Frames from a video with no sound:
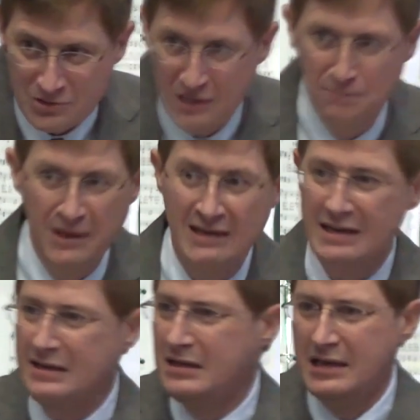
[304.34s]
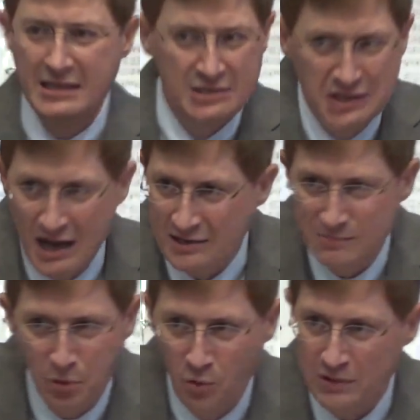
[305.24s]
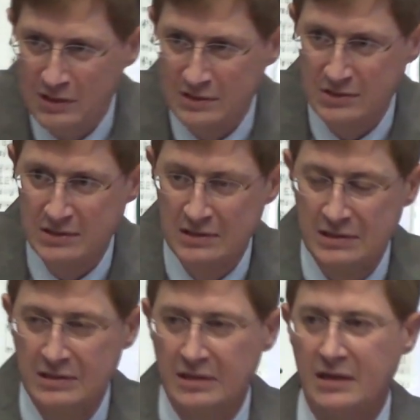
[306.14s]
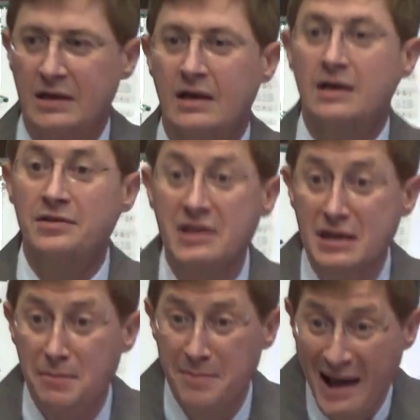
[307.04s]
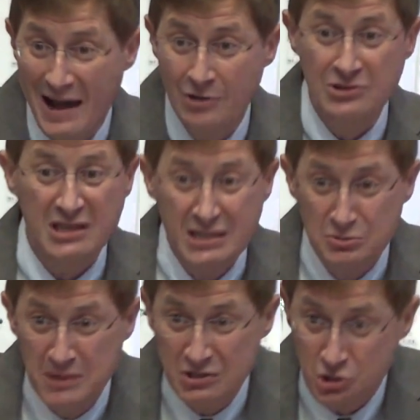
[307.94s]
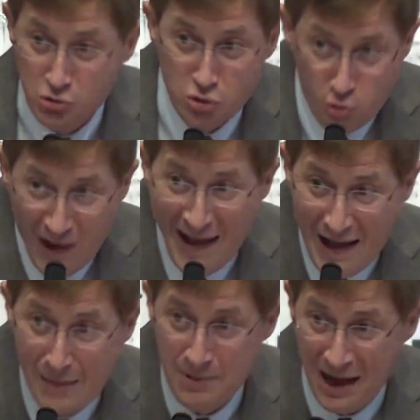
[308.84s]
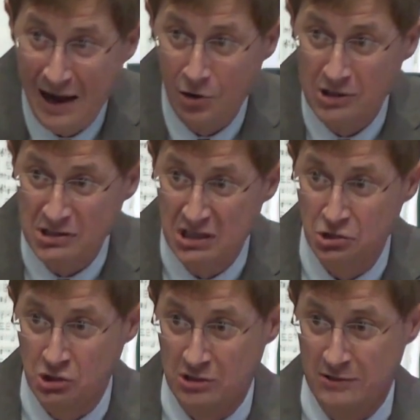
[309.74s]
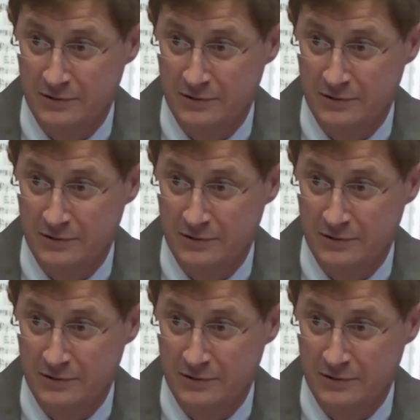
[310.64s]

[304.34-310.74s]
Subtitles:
of money is not the point. The amount is meant to grab our attention.